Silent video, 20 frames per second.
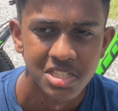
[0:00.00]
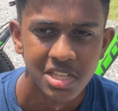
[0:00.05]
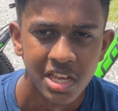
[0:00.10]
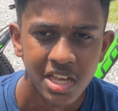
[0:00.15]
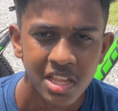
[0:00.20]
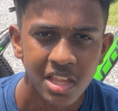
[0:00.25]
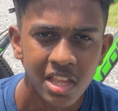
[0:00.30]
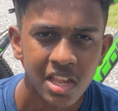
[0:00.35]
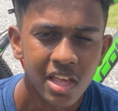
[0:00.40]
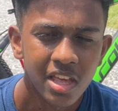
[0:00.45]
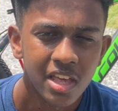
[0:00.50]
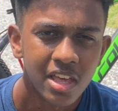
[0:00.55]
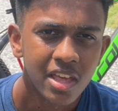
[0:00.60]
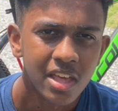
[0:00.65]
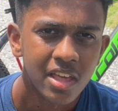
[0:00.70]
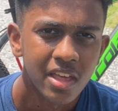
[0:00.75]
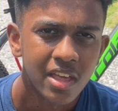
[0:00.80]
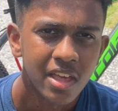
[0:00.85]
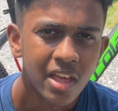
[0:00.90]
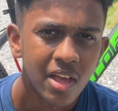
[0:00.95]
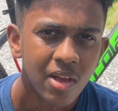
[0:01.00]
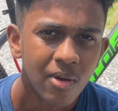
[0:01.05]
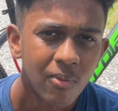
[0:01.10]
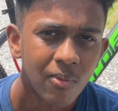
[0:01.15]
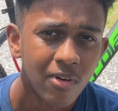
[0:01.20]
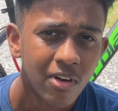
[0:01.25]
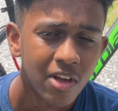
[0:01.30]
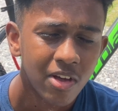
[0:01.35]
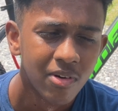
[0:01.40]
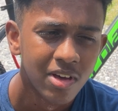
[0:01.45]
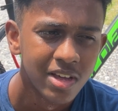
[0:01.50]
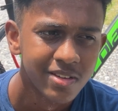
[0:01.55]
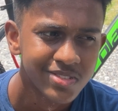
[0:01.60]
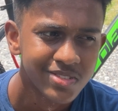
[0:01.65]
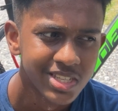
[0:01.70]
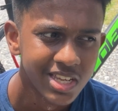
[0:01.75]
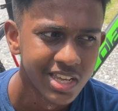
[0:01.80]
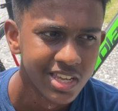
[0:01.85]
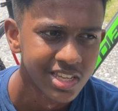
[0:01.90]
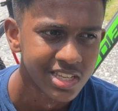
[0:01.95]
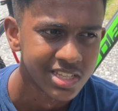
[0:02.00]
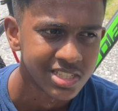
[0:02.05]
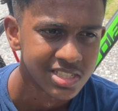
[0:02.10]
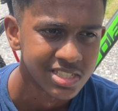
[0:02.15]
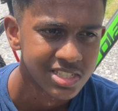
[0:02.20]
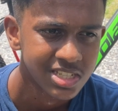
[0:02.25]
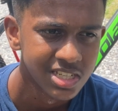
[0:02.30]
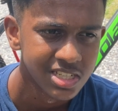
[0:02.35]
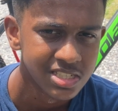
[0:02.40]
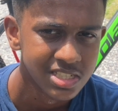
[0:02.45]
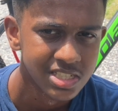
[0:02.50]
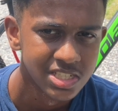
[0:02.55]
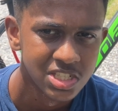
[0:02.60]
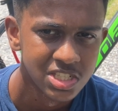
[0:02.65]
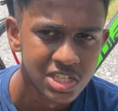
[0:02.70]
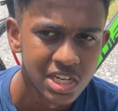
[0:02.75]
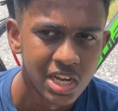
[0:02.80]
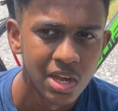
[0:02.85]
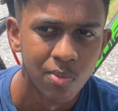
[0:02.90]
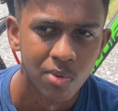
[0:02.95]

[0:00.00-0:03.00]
And what I'm saying is, just share